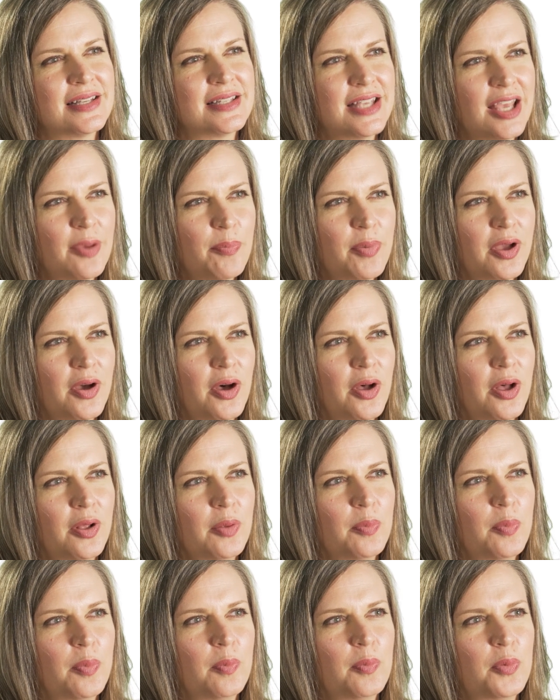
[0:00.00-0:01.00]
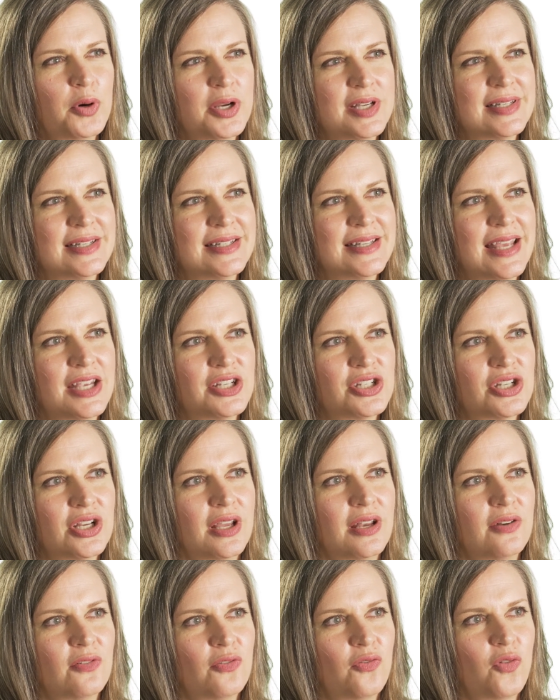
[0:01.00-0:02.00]
a typical
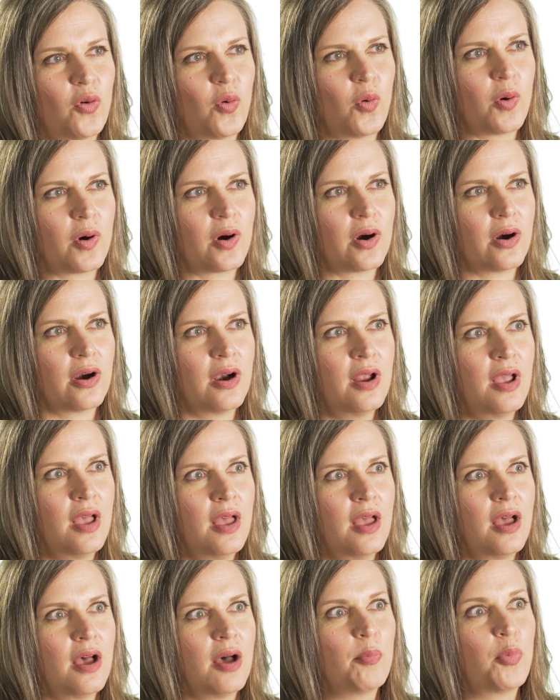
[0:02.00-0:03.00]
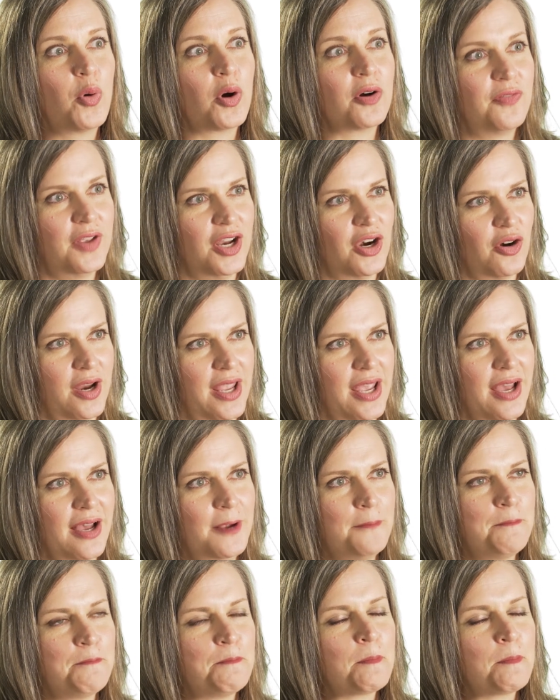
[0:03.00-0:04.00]
presentation for porphyria.